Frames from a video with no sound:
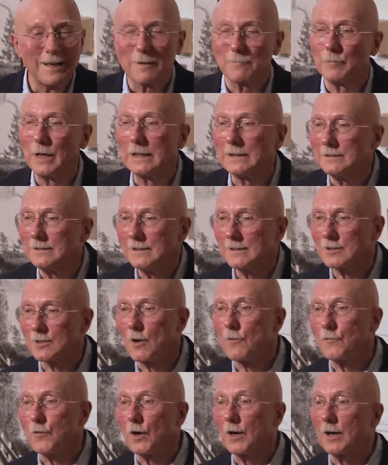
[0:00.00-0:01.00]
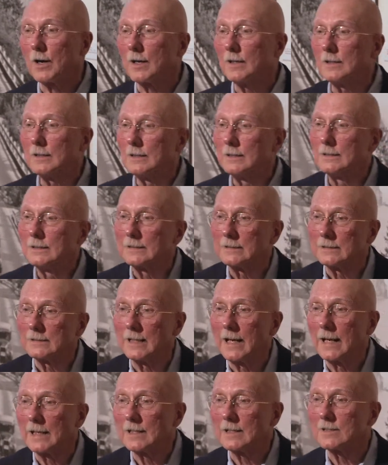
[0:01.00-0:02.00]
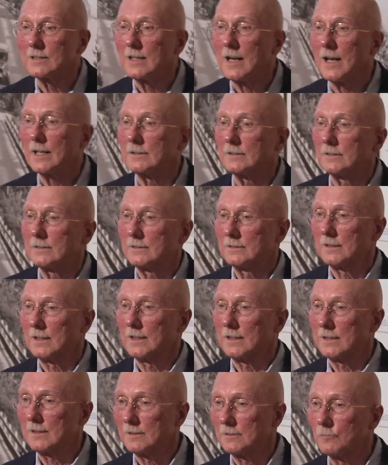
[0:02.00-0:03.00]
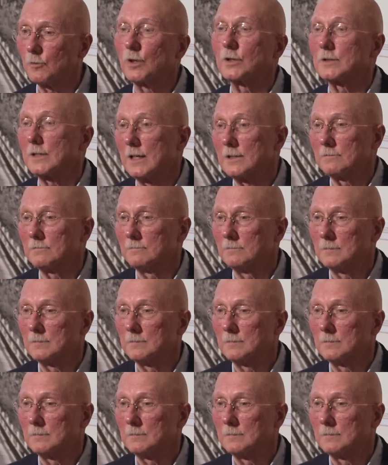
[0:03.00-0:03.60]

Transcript: But so far, that has not uh, worked out.